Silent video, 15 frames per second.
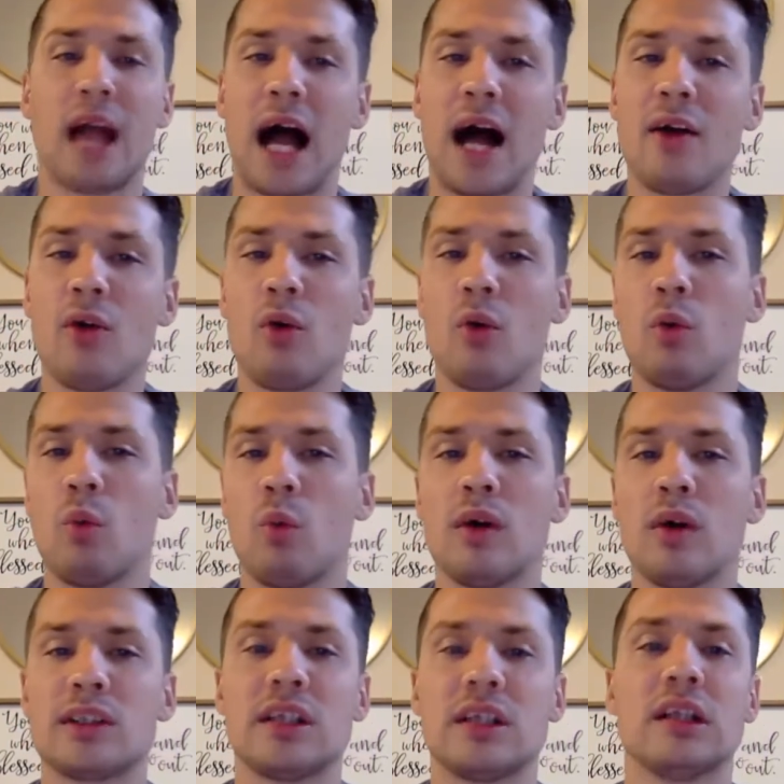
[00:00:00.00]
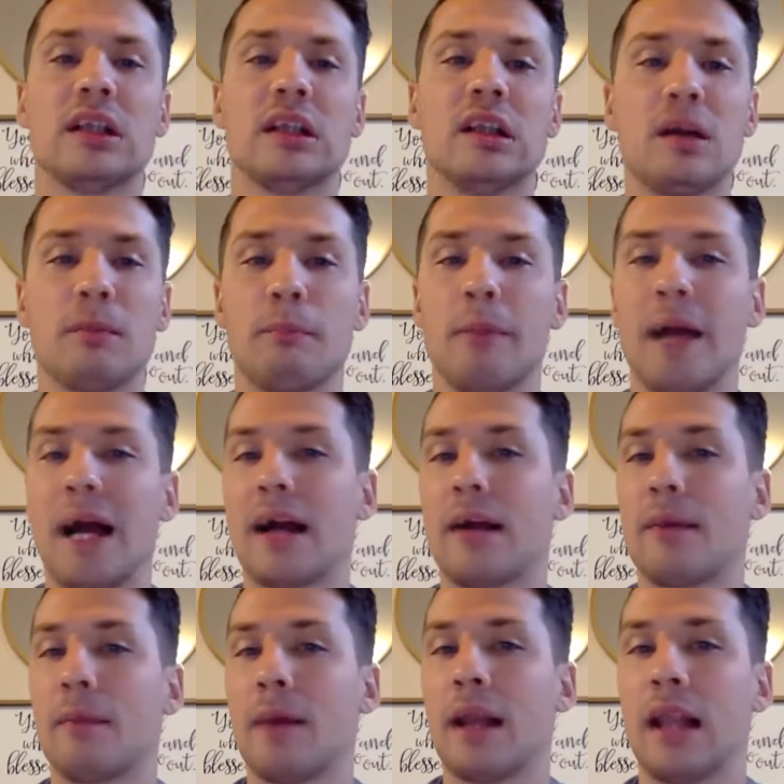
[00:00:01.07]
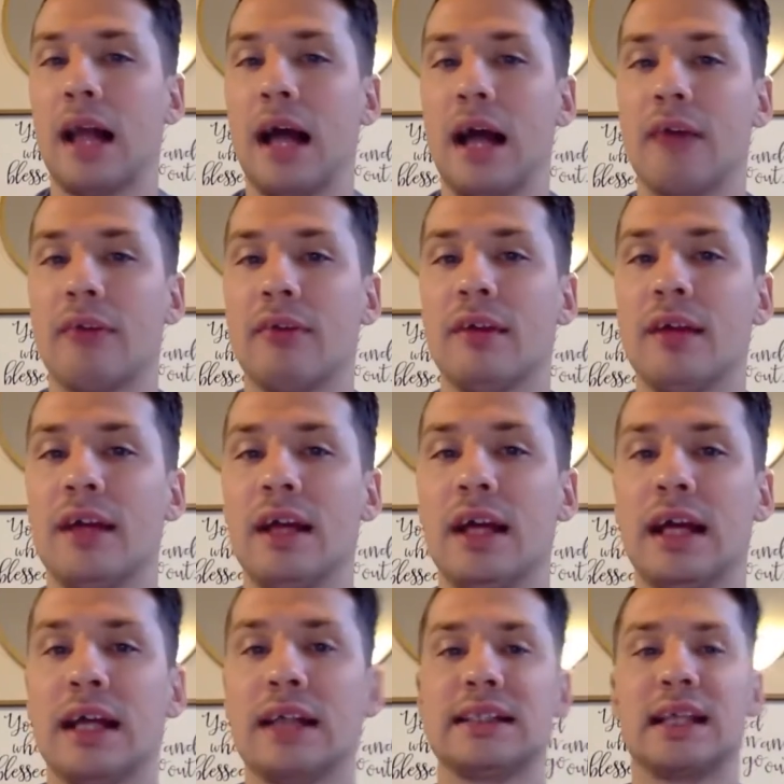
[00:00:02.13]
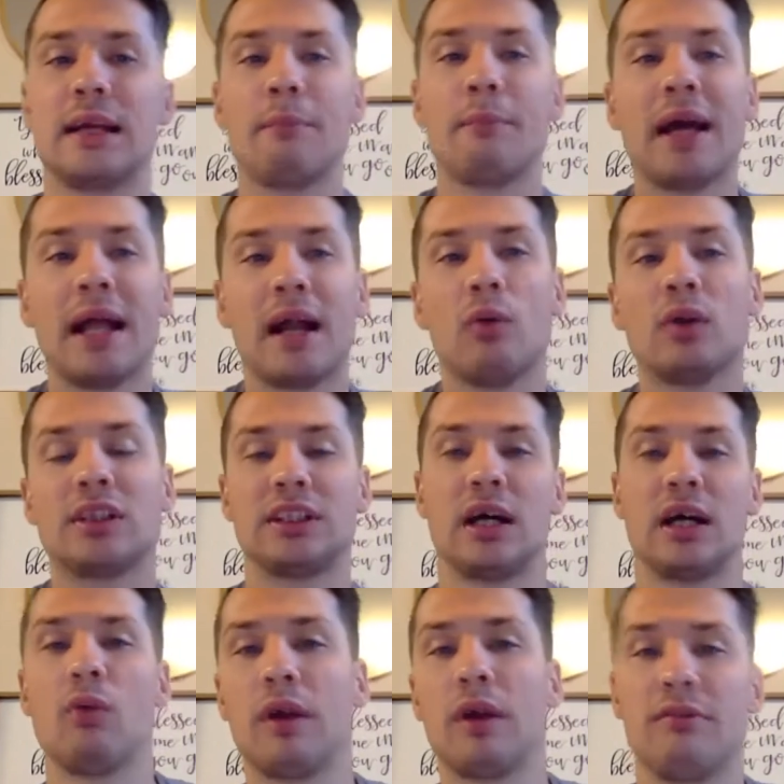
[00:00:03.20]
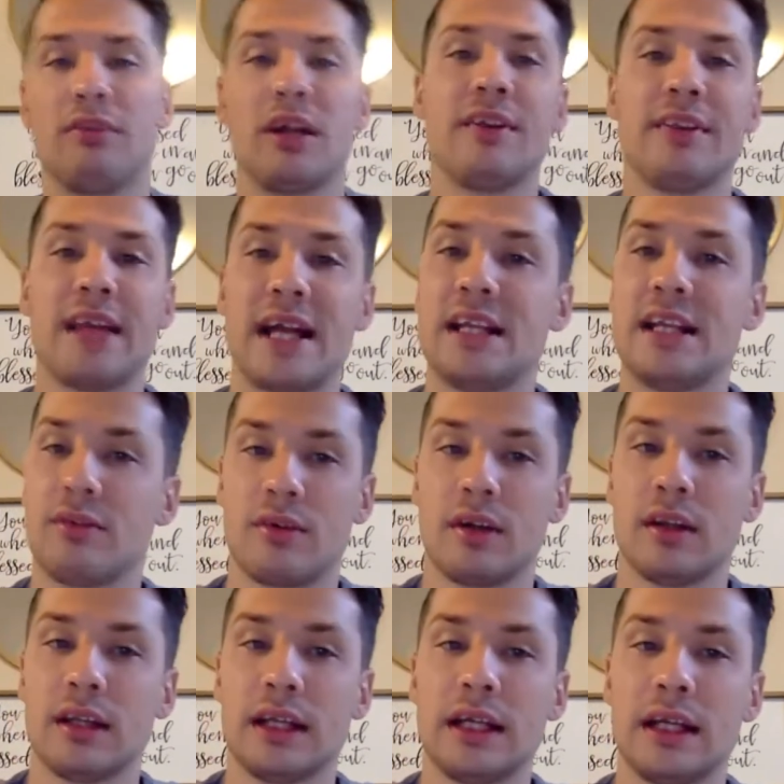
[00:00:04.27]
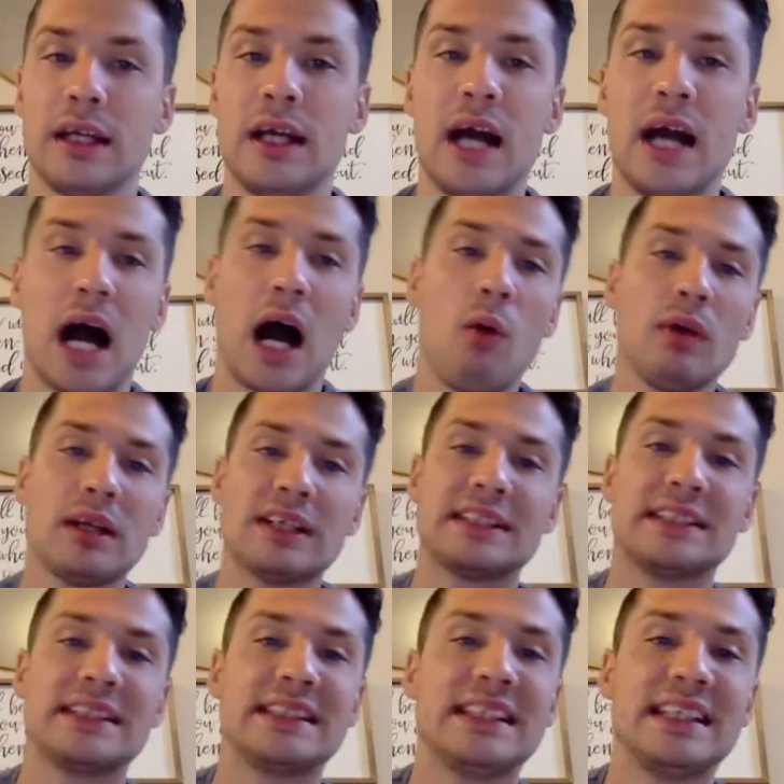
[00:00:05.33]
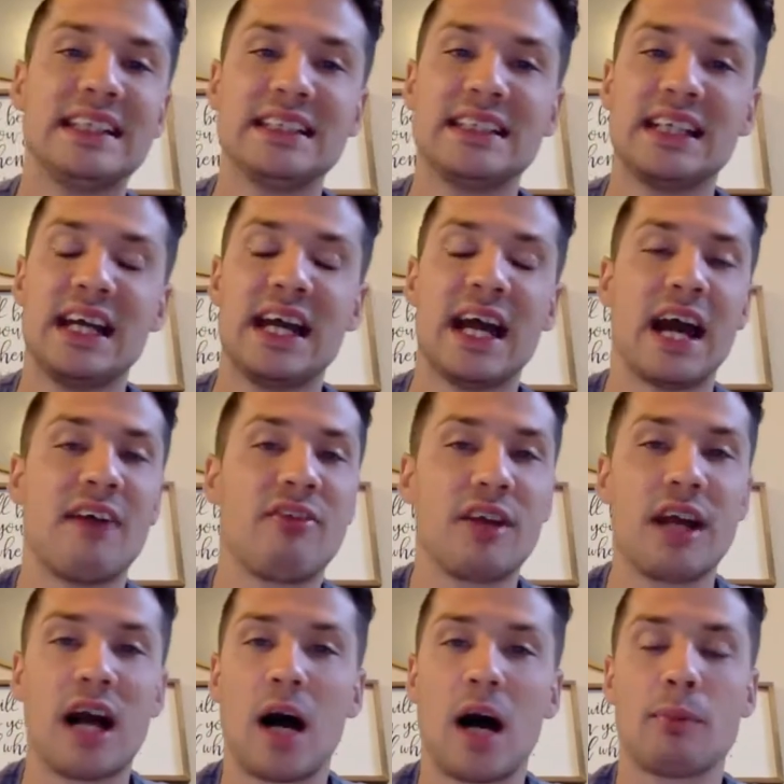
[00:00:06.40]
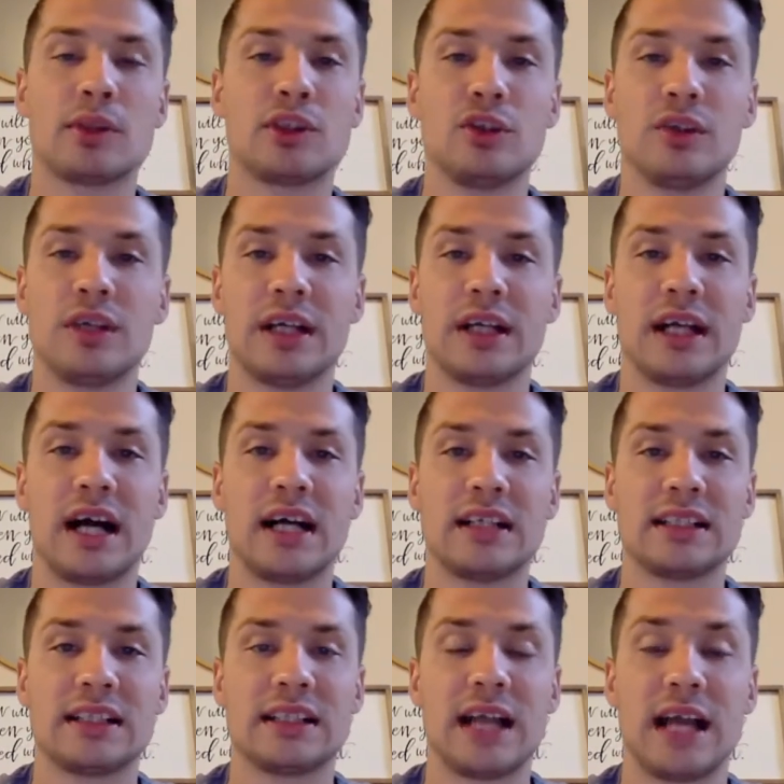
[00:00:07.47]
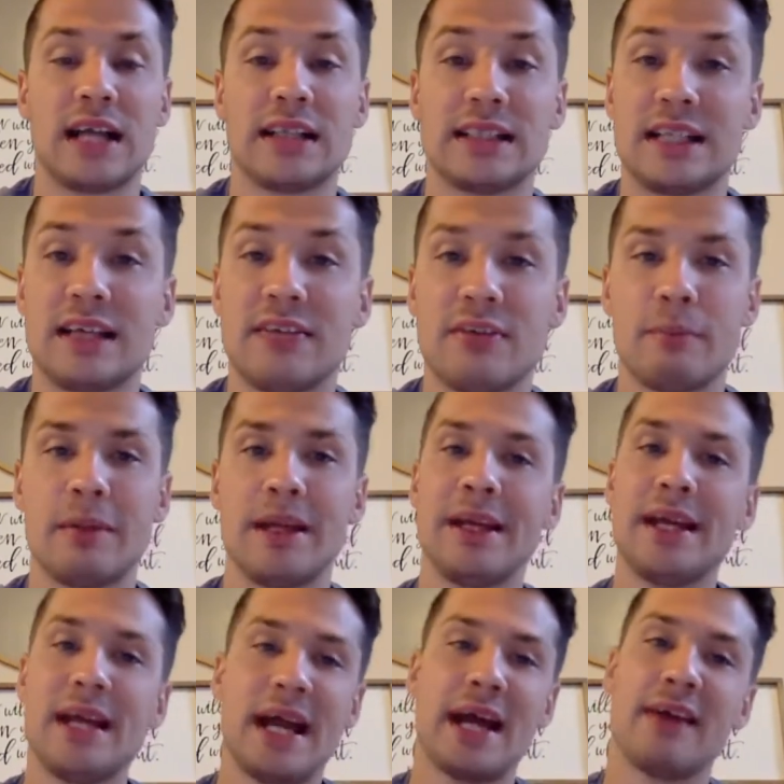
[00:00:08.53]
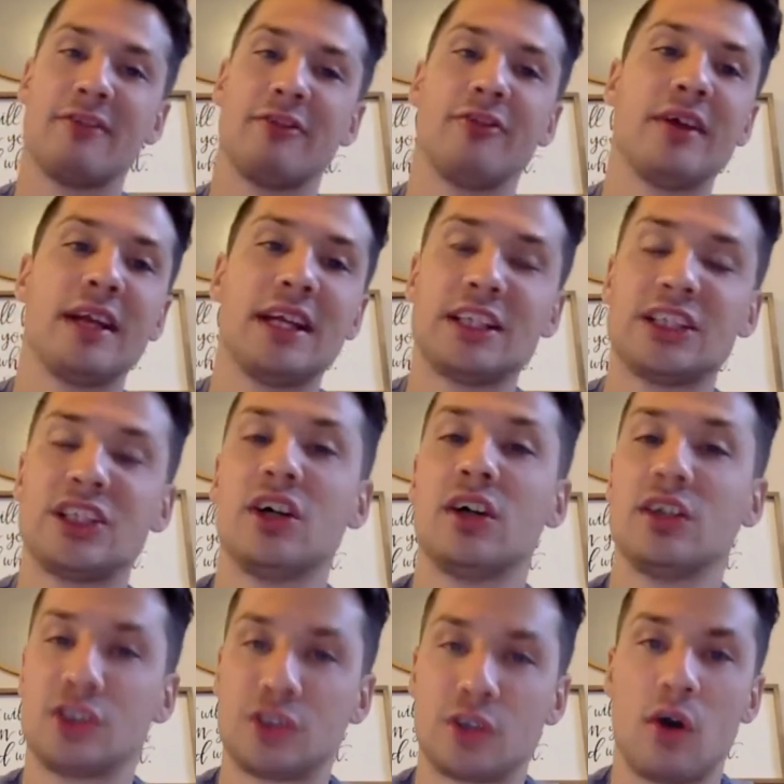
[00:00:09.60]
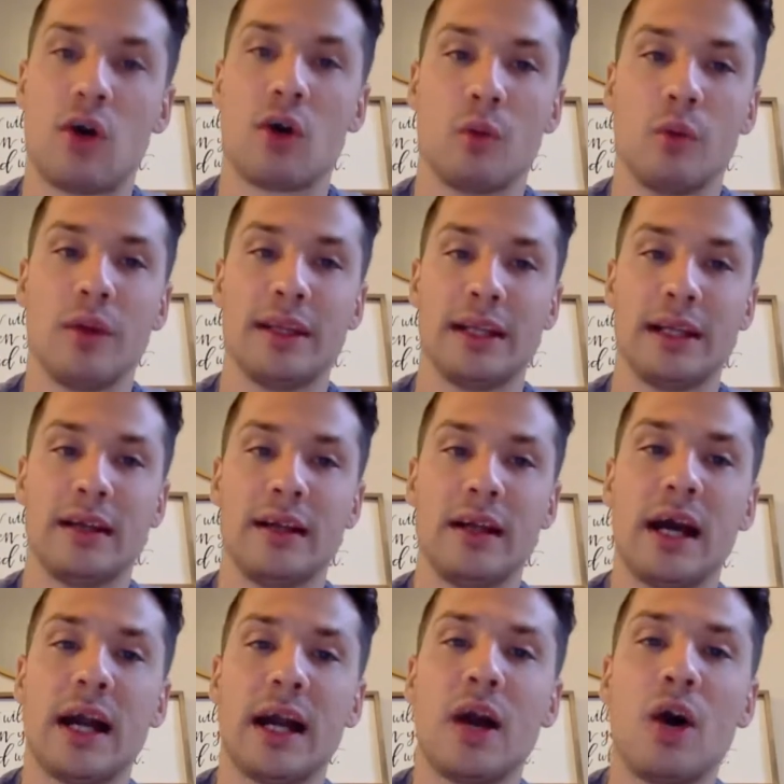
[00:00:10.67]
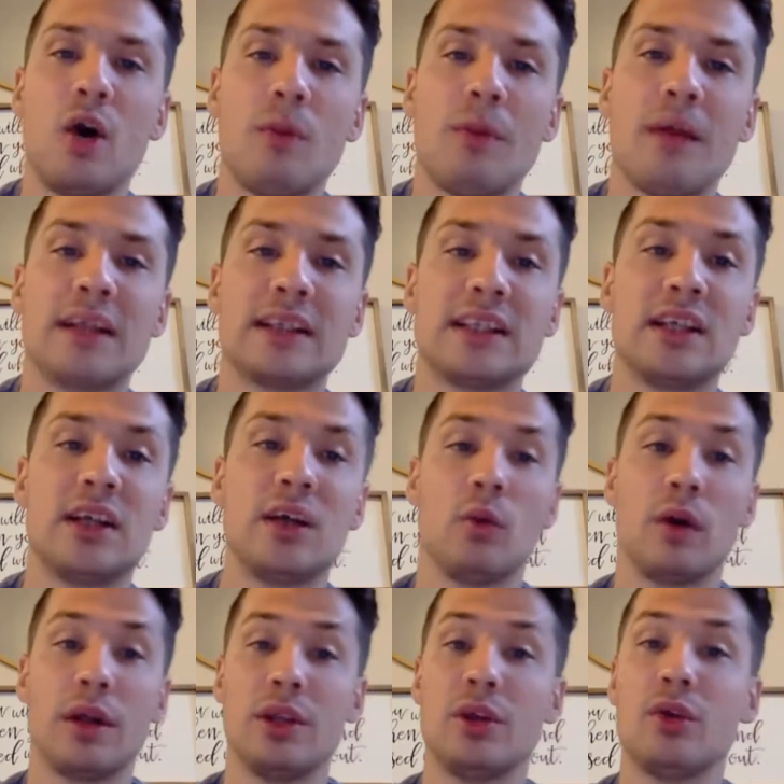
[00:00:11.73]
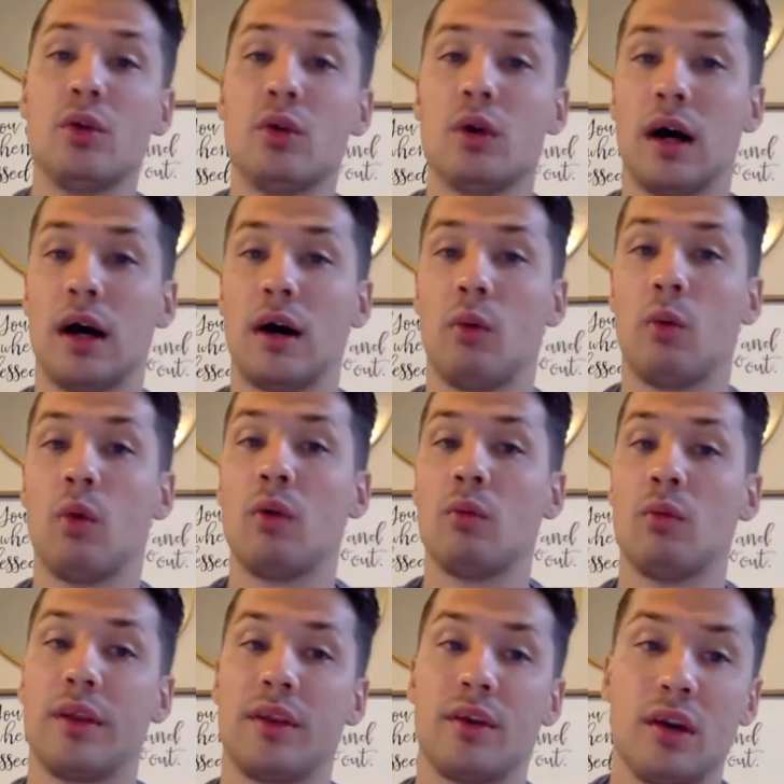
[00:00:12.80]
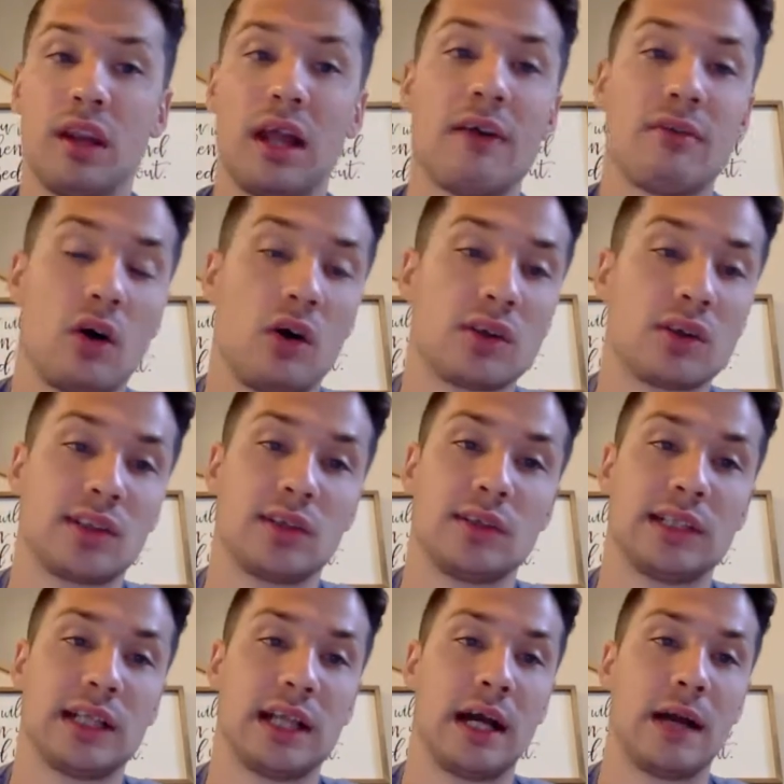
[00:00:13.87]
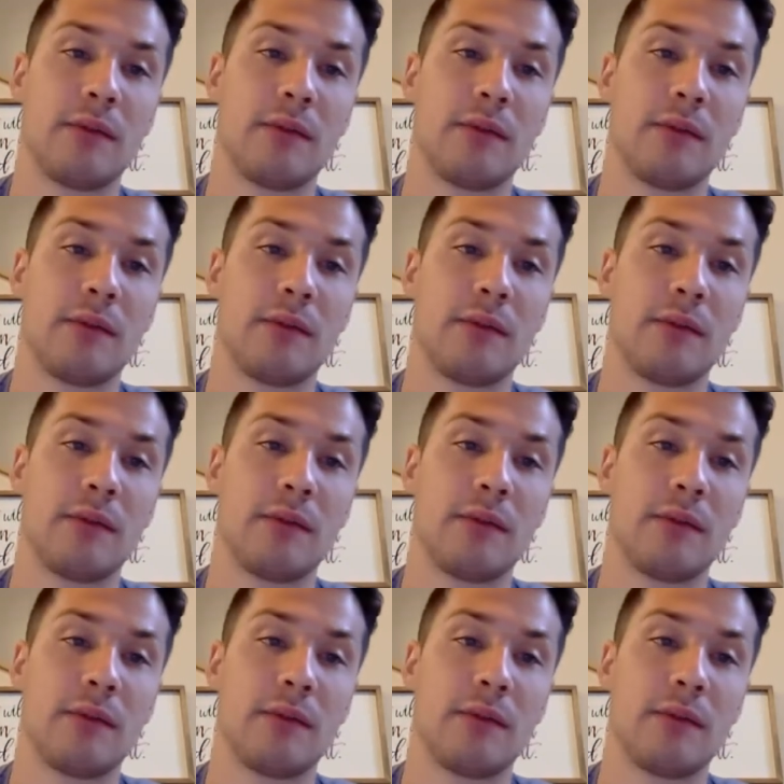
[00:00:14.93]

I don't want to look back in my life and say, man, I wish I would have done that differently. I want to seize every opportunity that God has given me and finish strong with it. And I hope that's what you uh, want with your life also tonight.